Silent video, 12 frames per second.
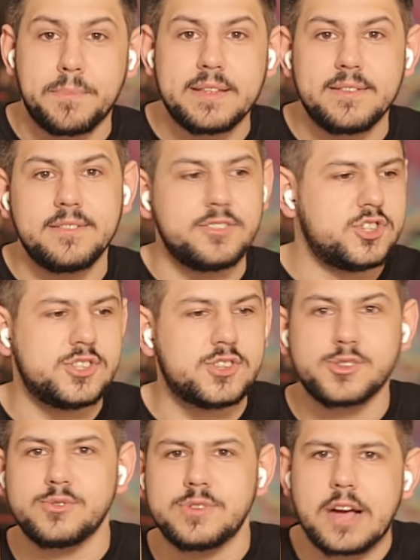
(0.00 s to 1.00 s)
but she's
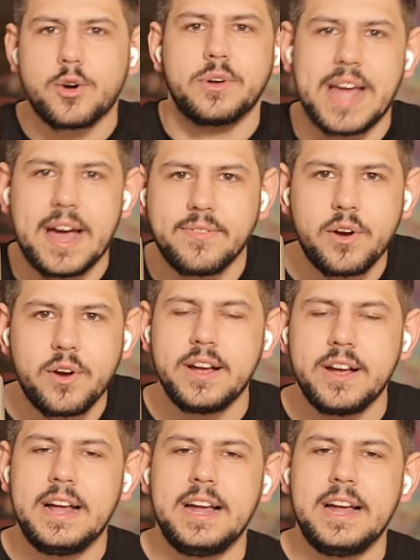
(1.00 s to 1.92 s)
also not going down there.